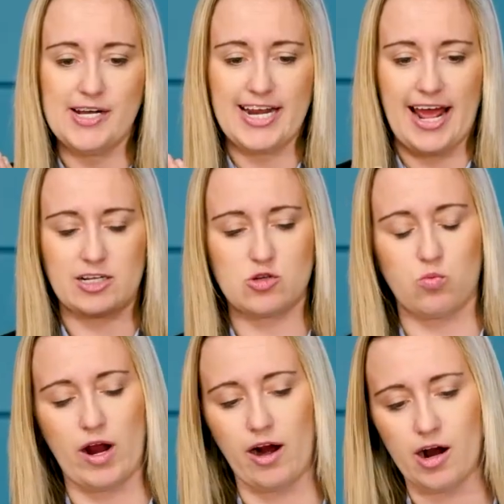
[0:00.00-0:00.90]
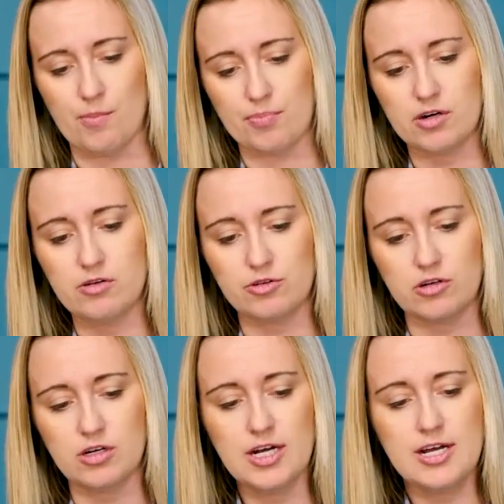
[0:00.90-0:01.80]
an X, where
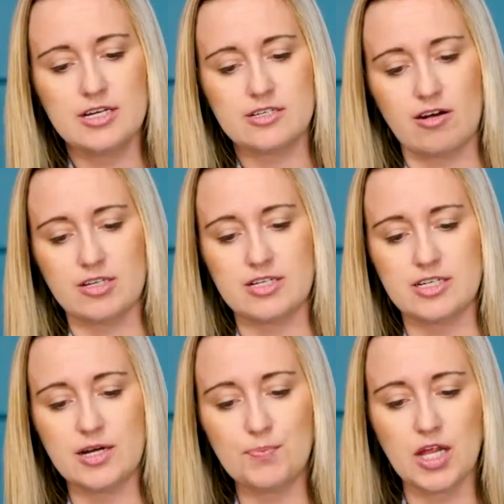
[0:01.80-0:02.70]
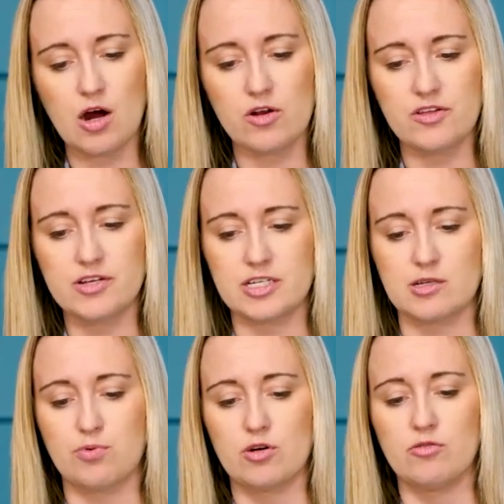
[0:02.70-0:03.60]
approval starts to dip lower than
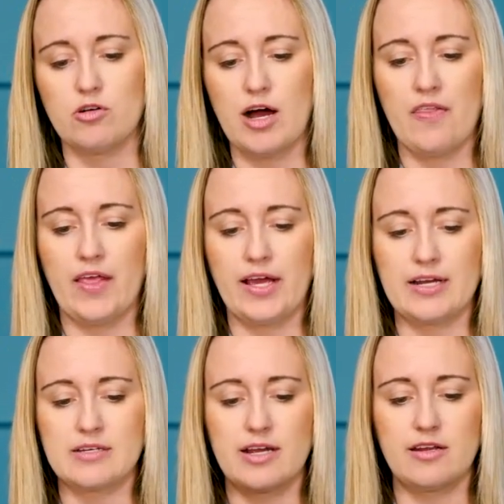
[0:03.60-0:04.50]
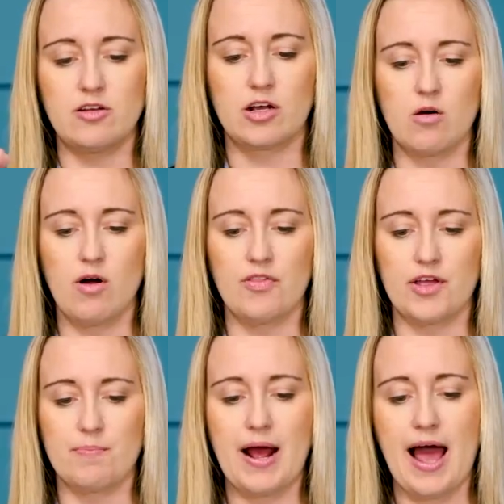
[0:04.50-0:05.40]
disapproval, and they continue to on
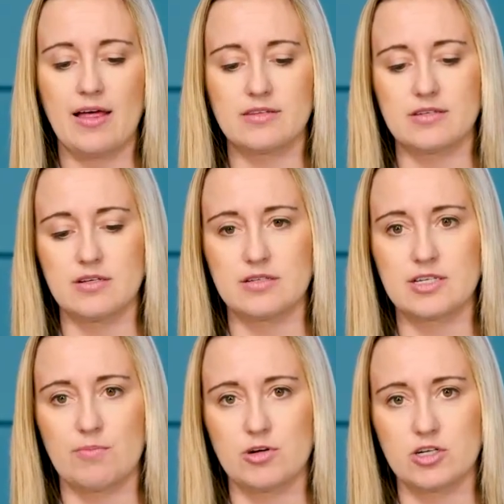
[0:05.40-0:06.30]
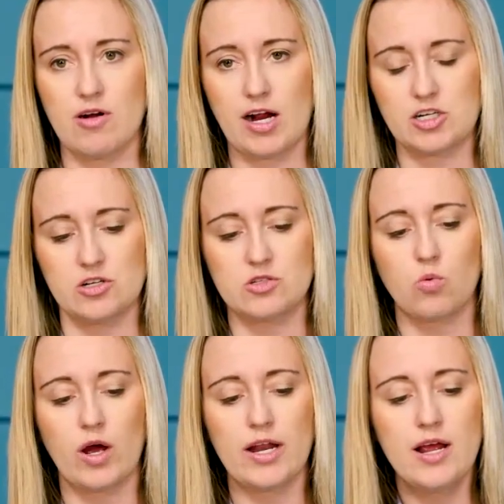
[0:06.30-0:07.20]
their paths in separate directions.
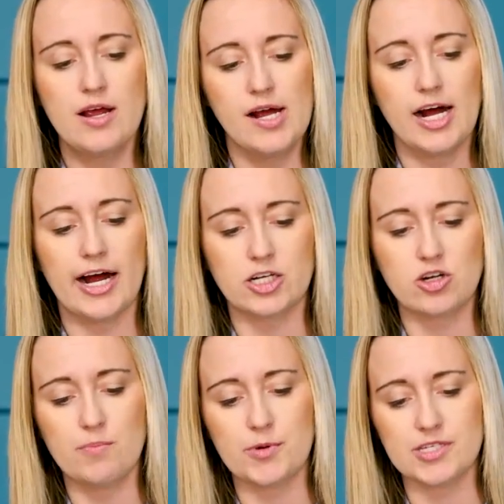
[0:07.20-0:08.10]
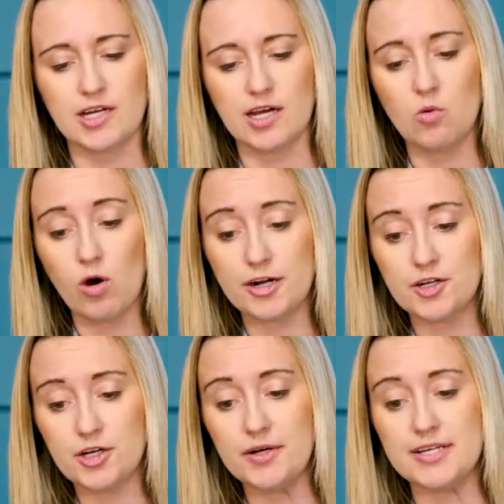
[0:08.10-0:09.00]
What Trump isn't going to want to
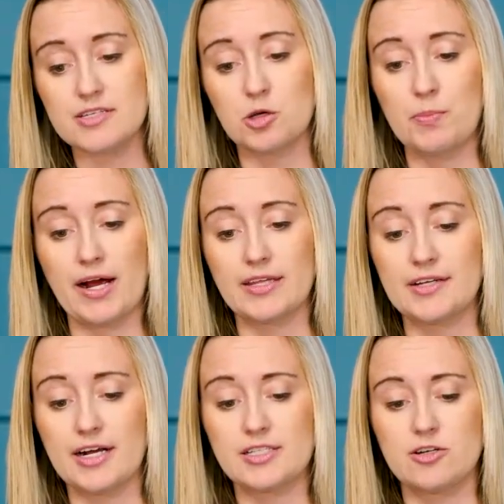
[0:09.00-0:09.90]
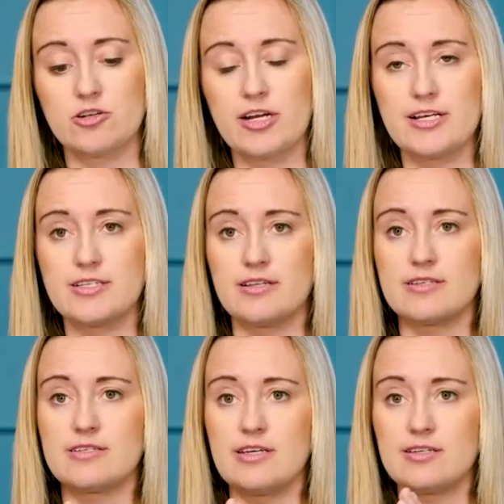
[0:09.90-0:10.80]
do is look back in the next 100 days and
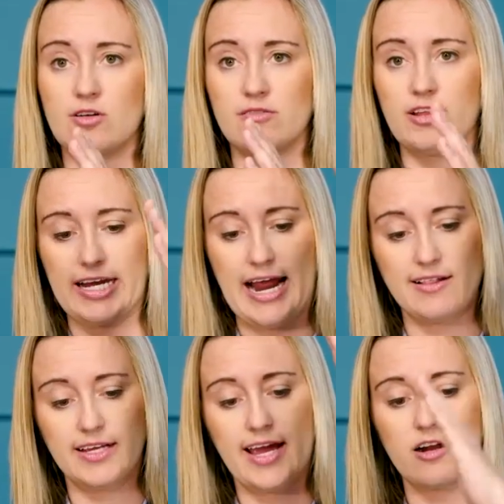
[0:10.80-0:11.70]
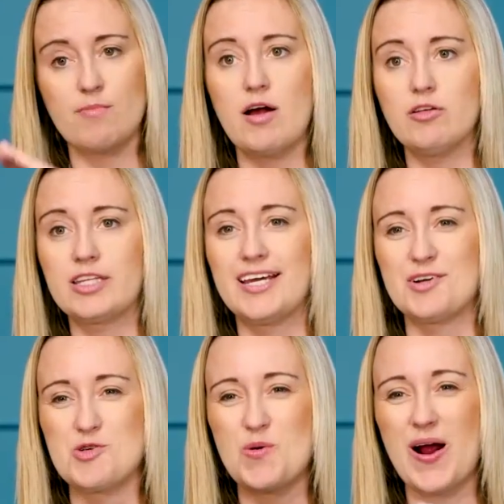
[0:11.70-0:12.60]
see sort of like an alligator mouth,
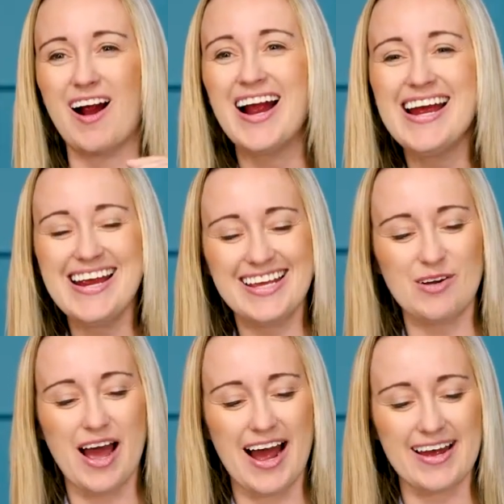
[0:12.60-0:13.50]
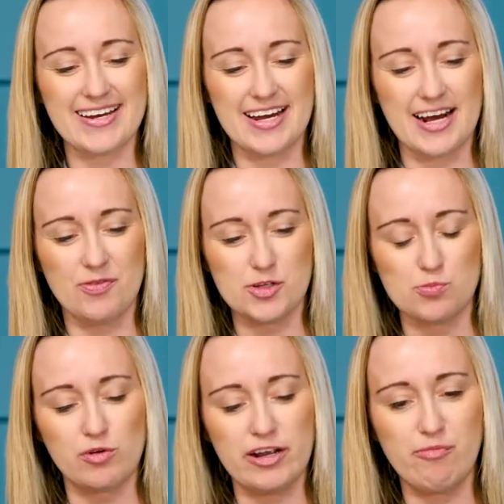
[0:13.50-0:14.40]
where you had this
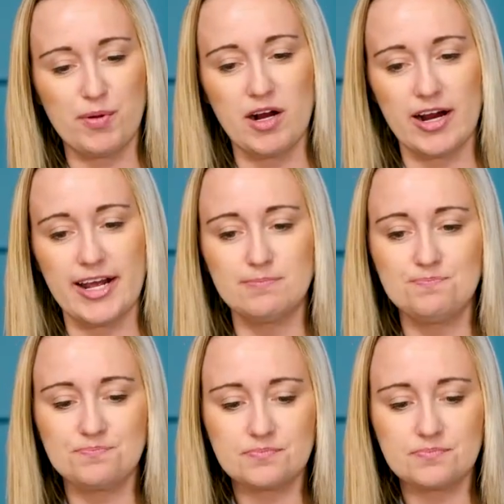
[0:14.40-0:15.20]
brief period